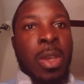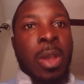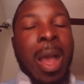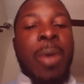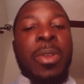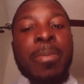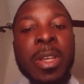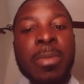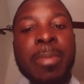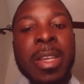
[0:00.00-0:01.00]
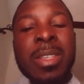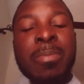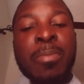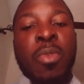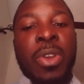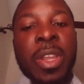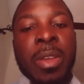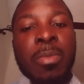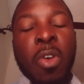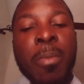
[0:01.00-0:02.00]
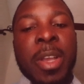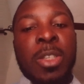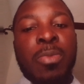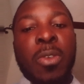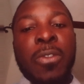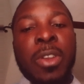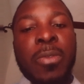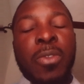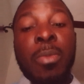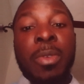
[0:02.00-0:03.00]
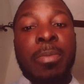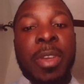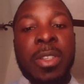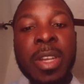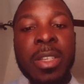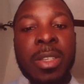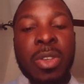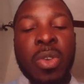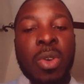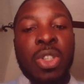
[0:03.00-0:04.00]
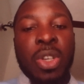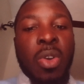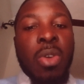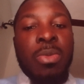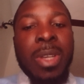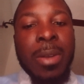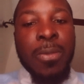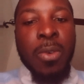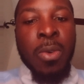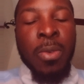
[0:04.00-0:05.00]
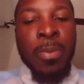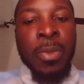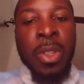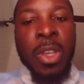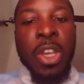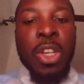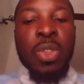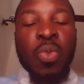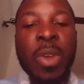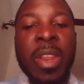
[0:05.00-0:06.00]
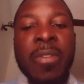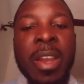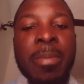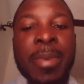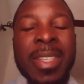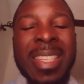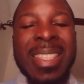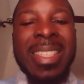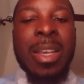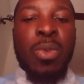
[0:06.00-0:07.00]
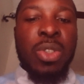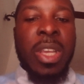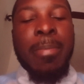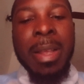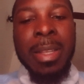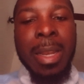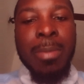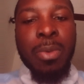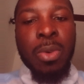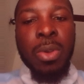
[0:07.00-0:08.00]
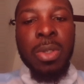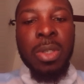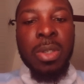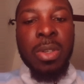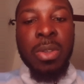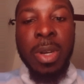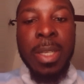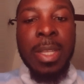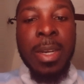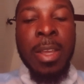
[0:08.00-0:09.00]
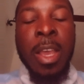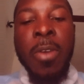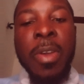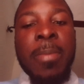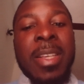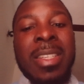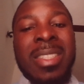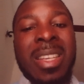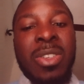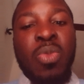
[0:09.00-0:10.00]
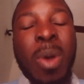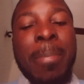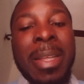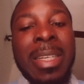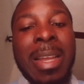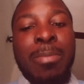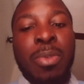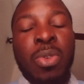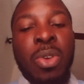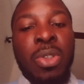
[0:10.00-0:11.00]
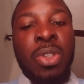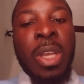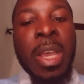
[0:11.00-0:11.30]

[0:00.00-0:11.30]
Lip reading: how the person makes money or makes profit from the business he or she comes out for is whenever the person sells a particular product. You understand? When the person sells one particular product,